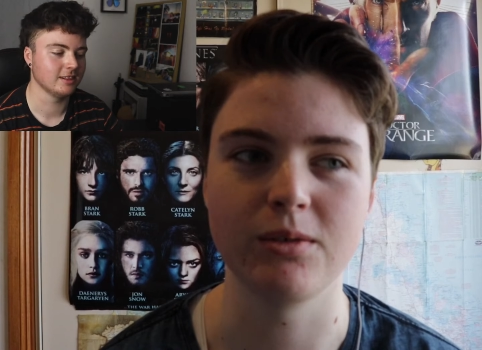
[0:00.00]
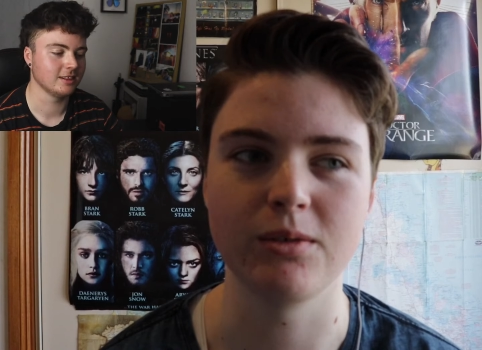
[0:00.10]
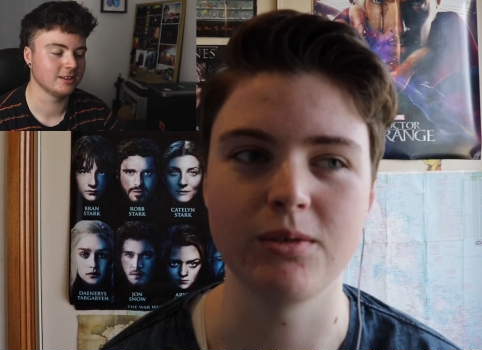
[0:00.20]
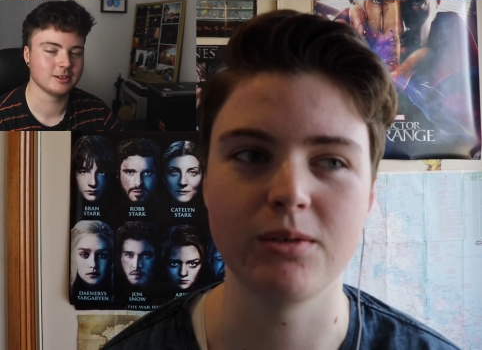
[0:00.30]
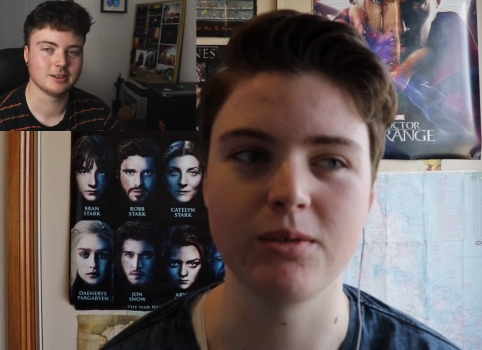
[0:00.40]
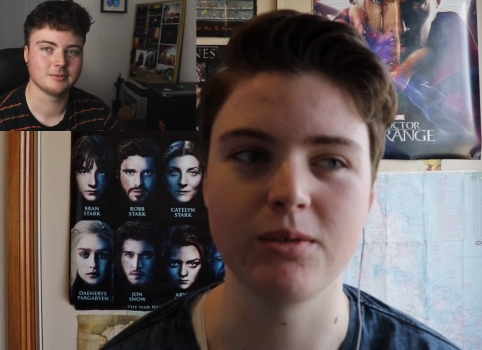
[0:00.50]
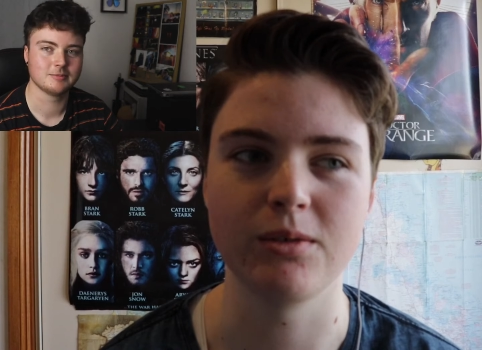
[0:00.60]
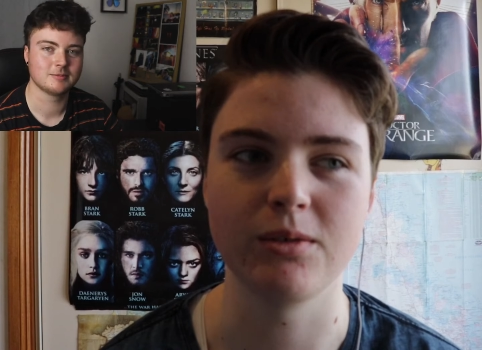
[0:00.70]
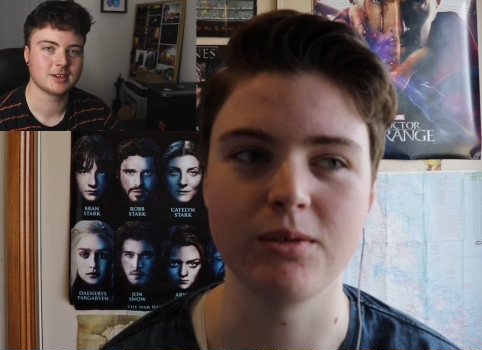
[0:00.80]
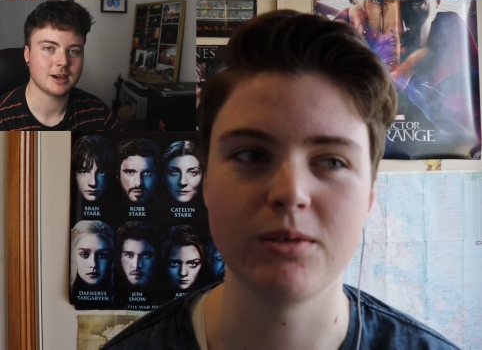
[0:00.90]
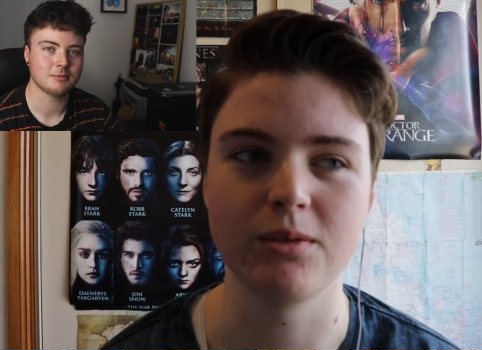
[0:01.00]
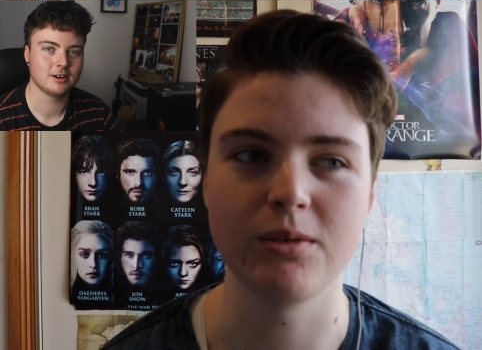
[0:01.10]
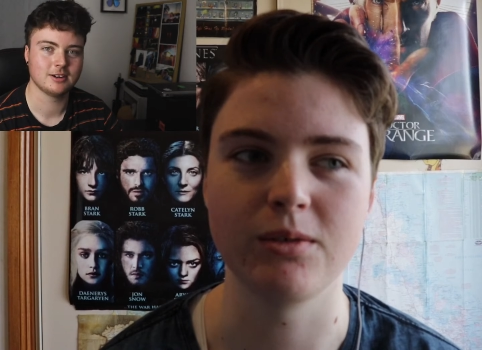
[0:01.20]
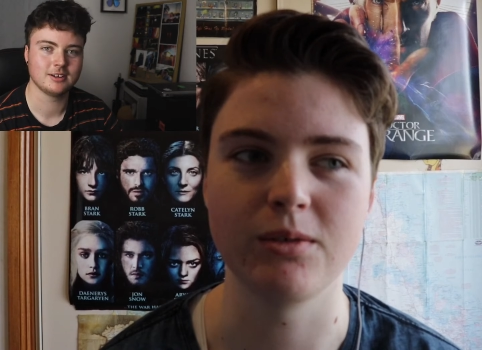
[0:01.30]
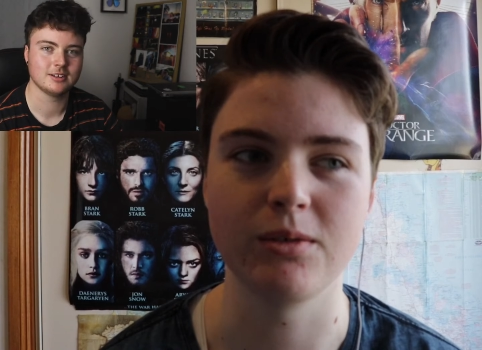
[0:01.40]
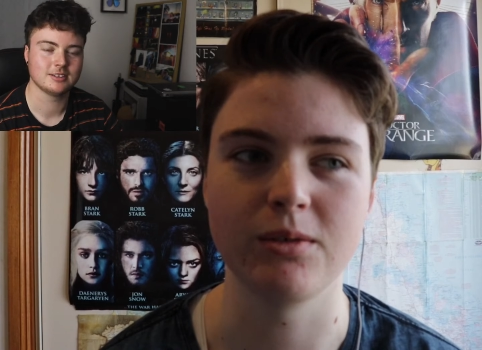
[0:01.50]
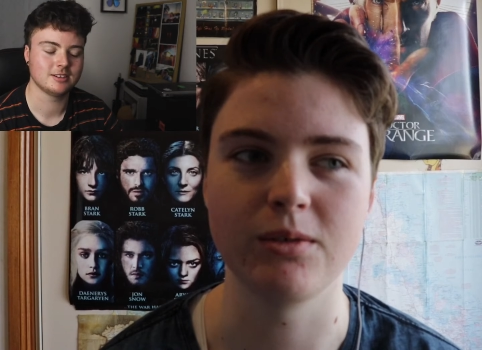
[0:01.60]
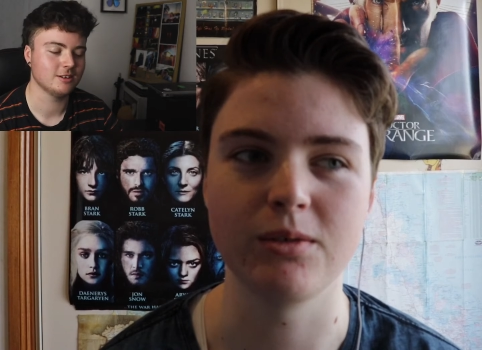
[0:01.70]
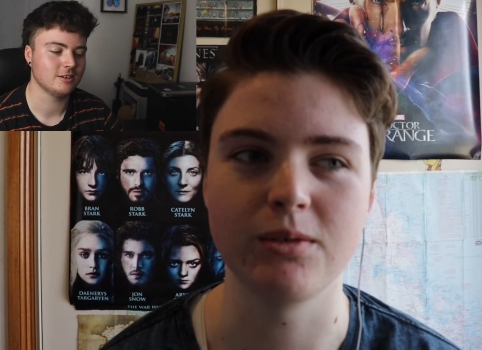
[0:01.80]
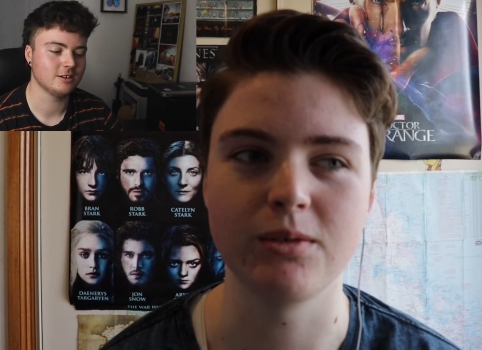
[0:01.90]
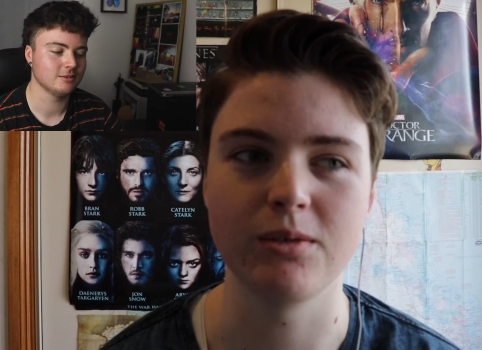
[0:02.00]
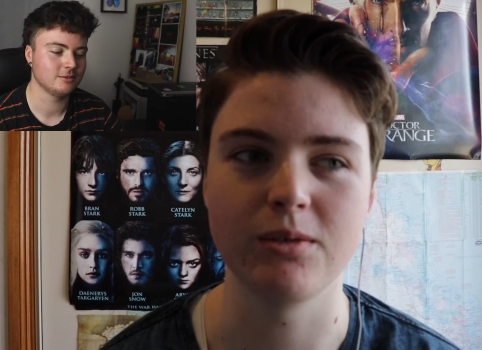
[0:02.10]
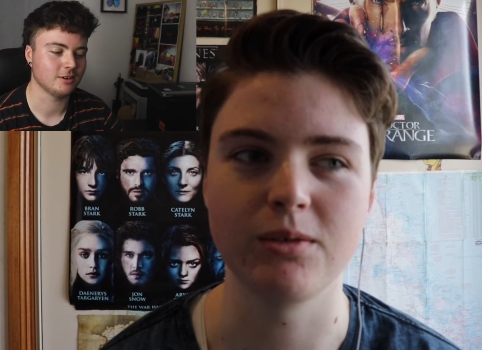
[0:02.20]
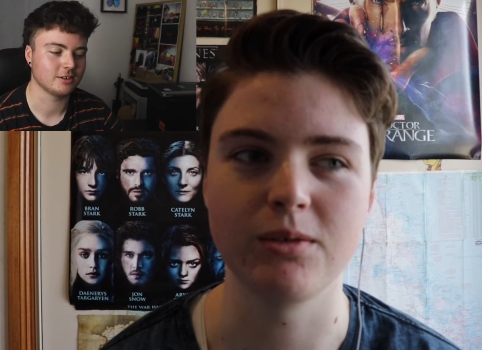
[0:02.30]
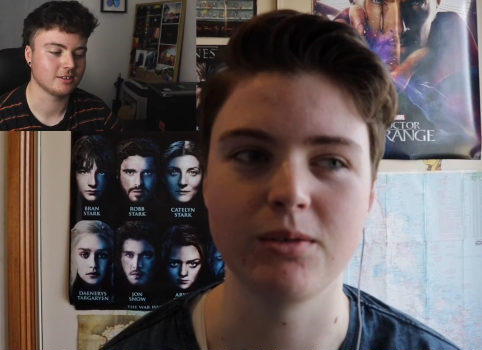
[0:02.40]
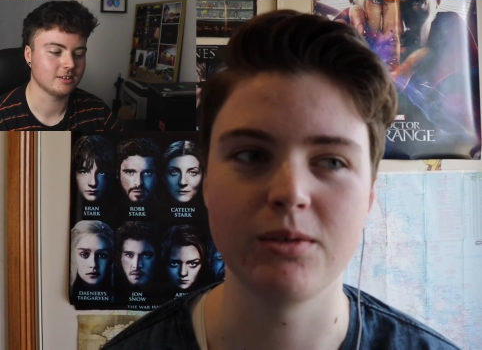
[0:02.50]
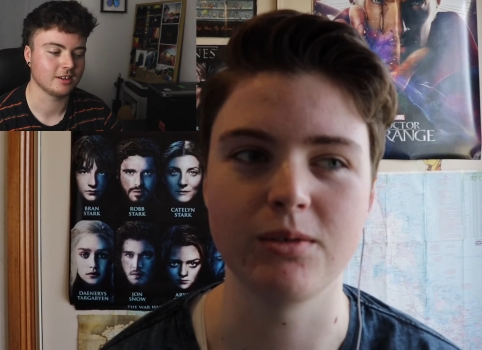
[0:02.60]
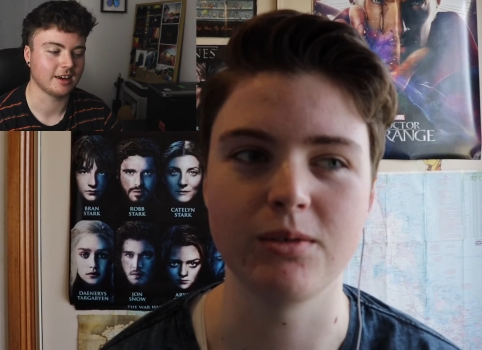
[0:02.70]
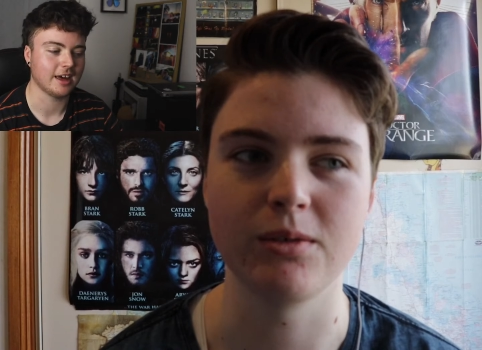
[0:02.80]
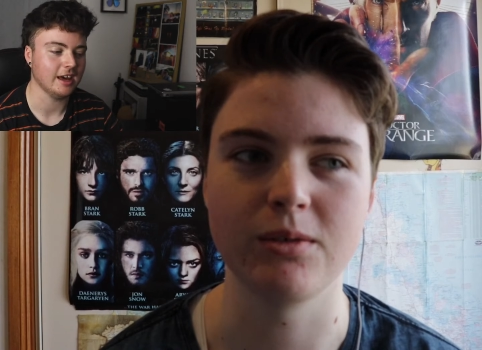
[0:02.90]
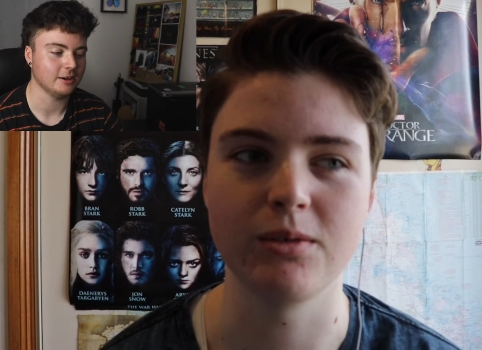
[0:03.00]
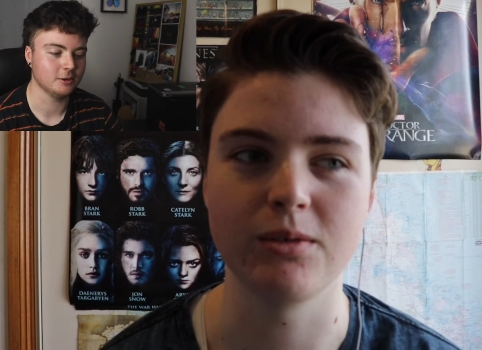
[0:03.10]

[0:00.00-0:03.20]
Speaker 1: the camera is not focusing at